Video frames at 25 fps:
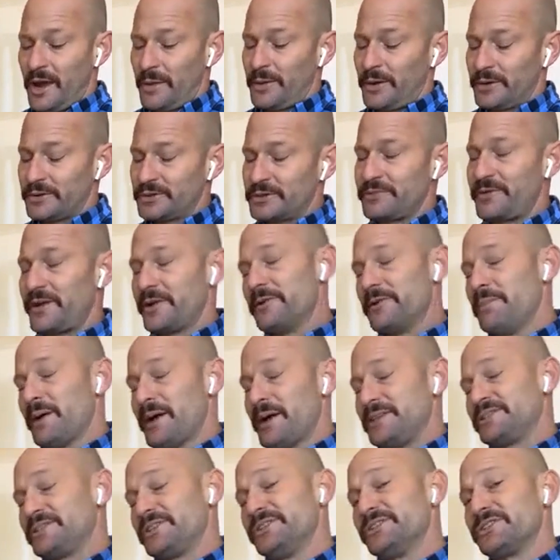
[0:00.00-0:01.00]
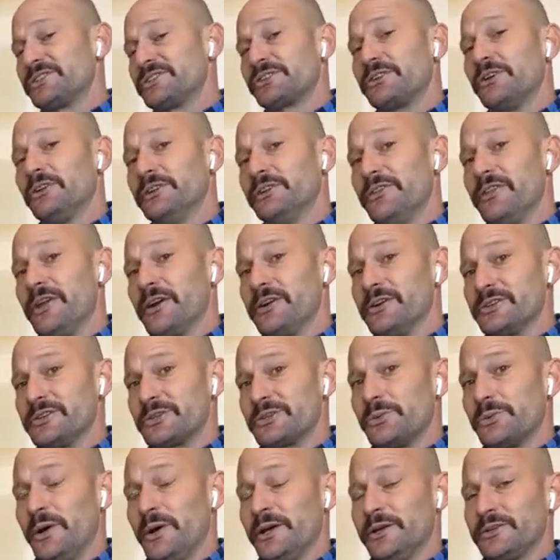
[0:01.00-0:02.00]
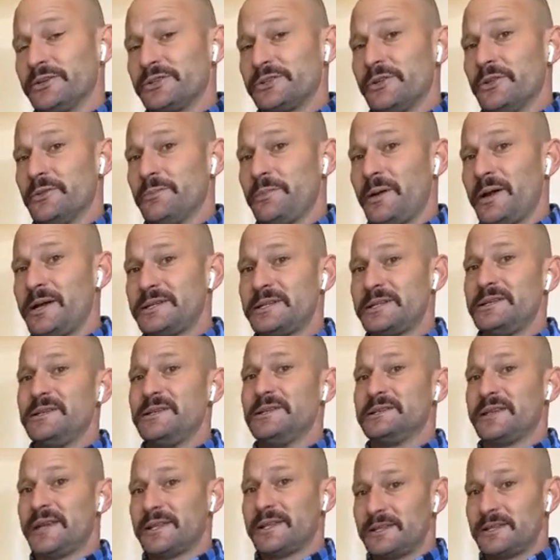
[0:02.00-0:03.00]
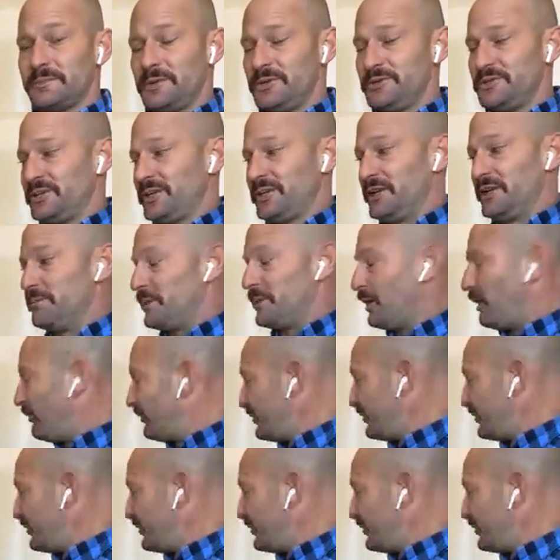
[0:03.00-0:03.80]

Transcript: We also found a bison skull in there as well. So the bison is at the museum, but all